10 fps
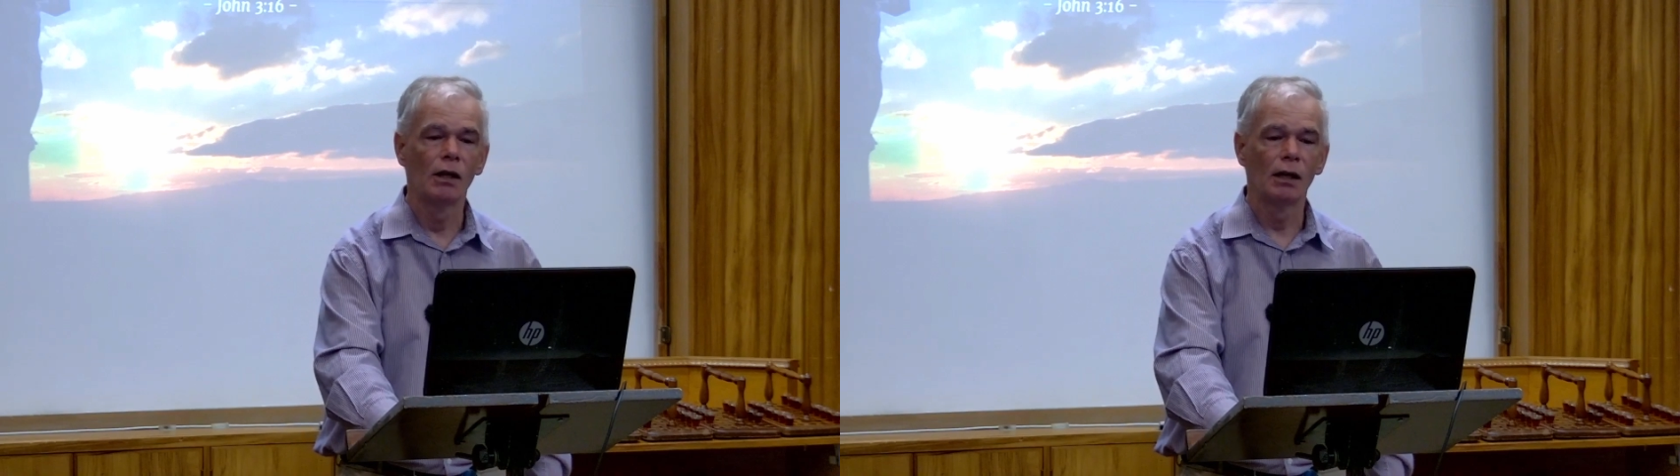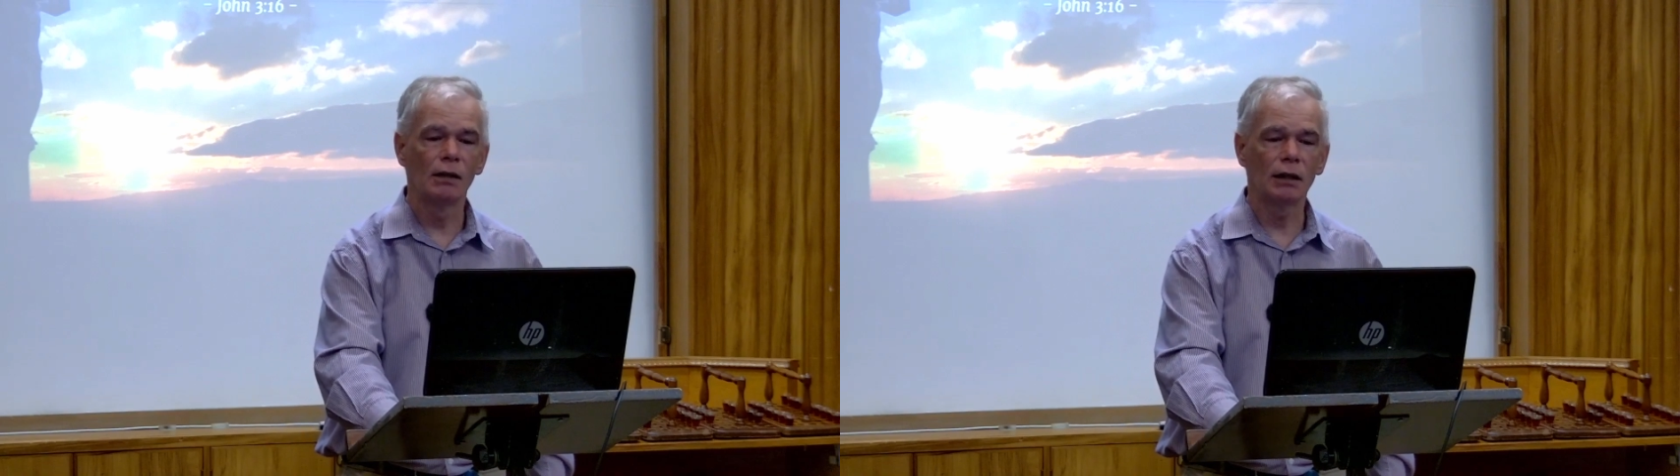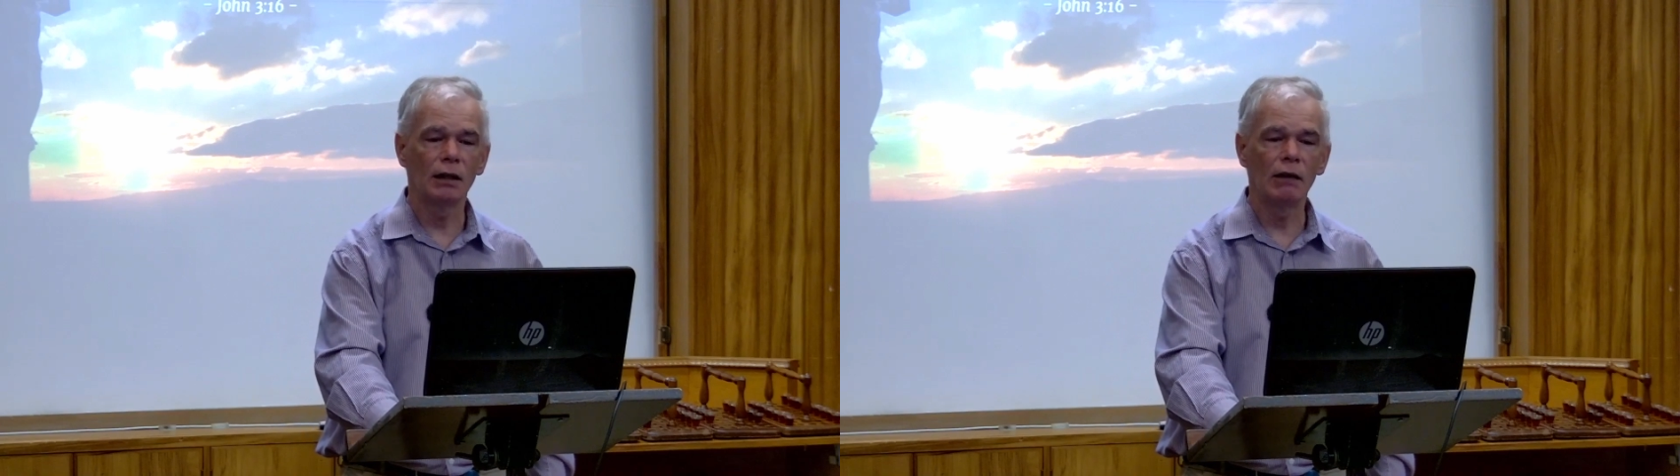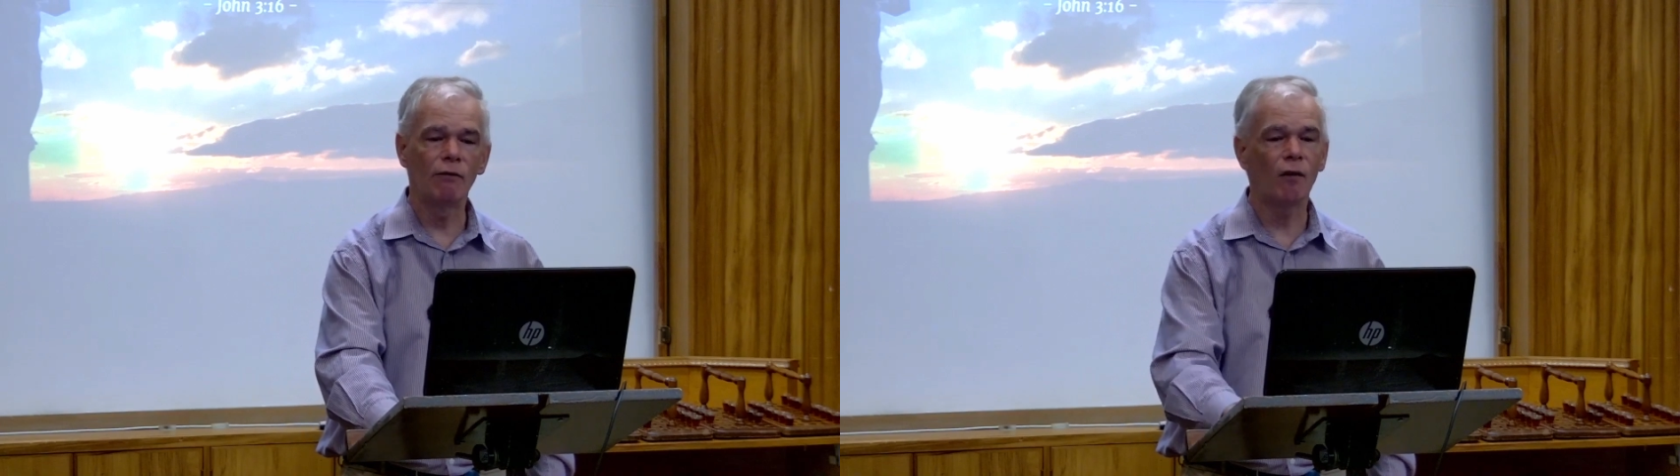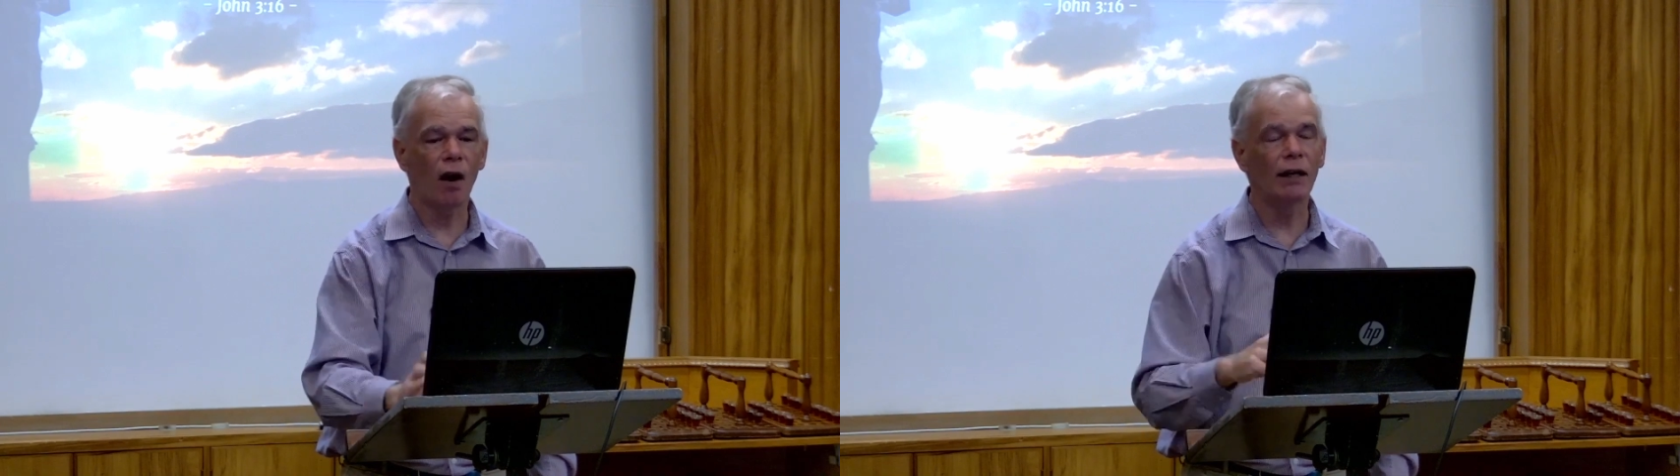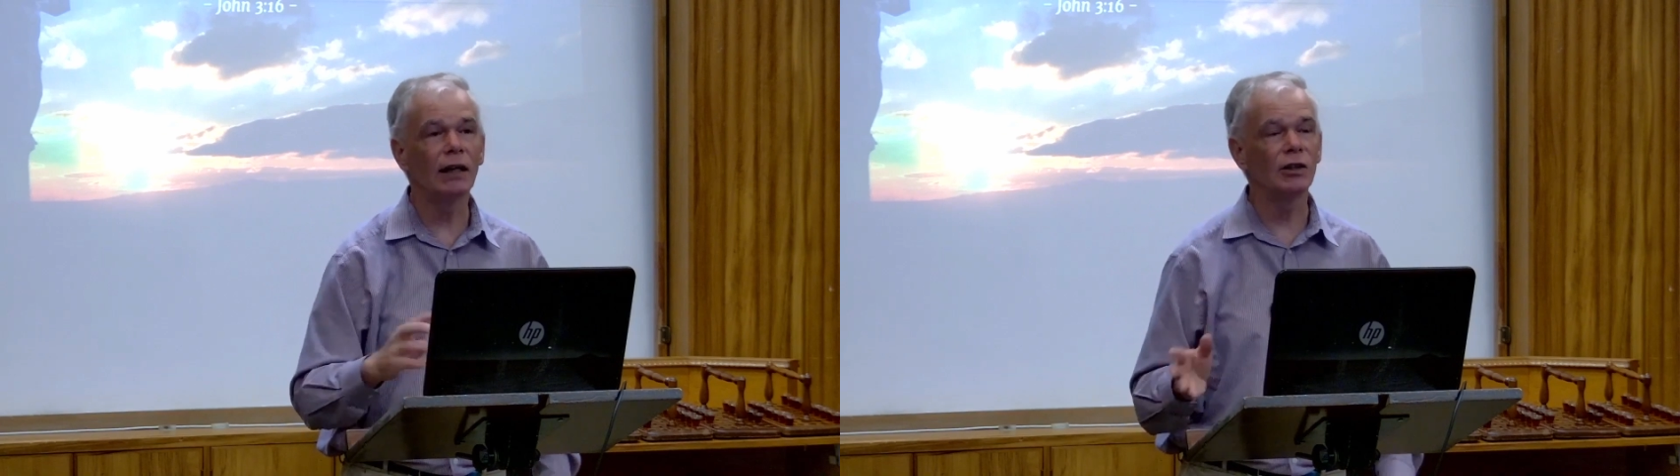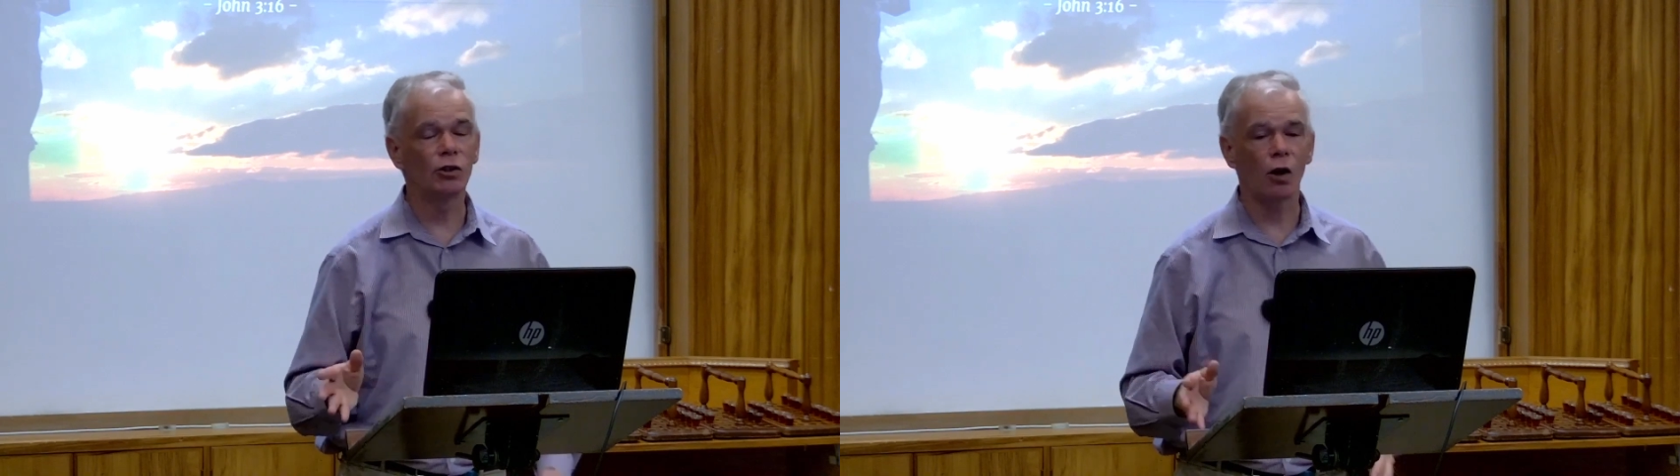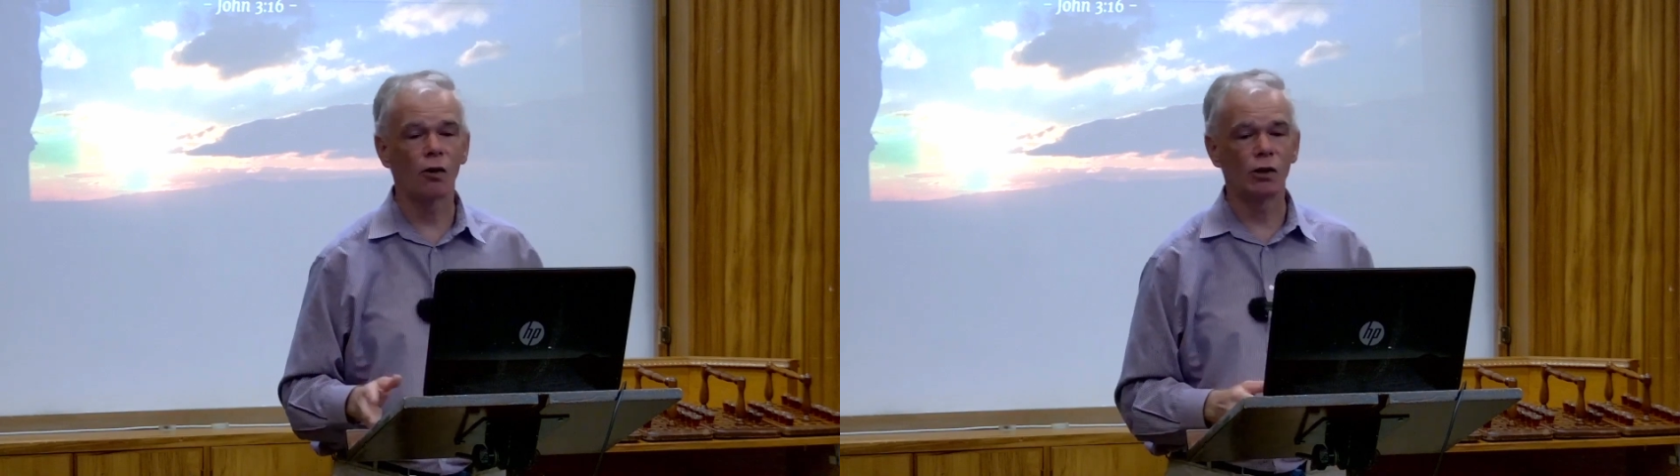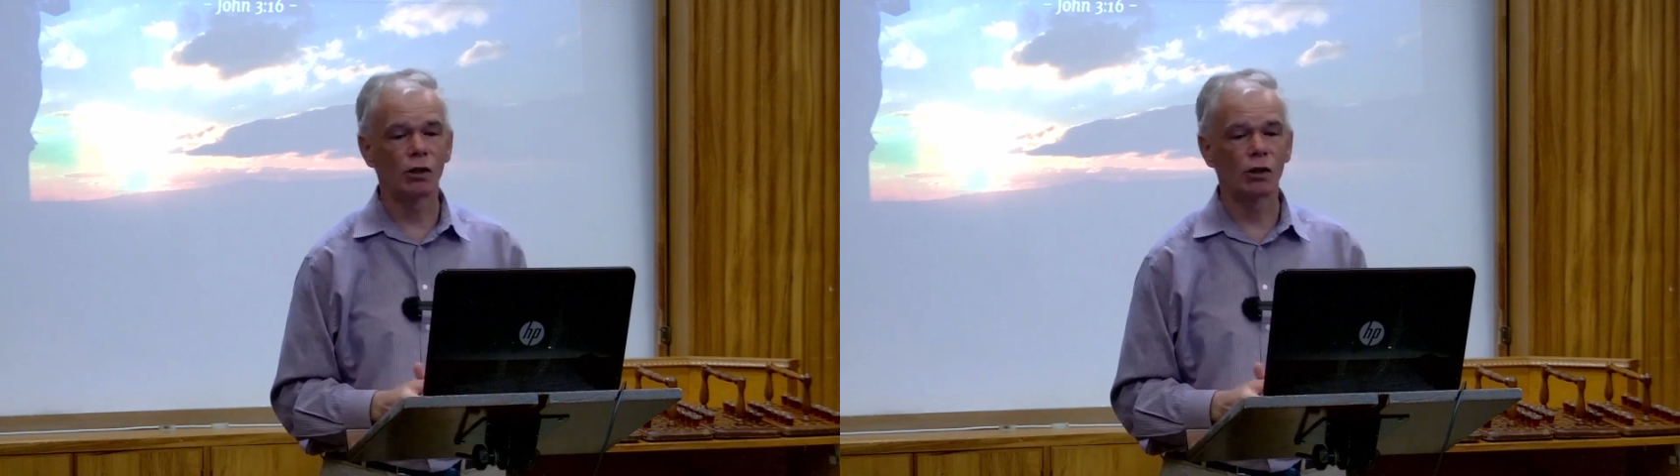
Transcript: until he finally chose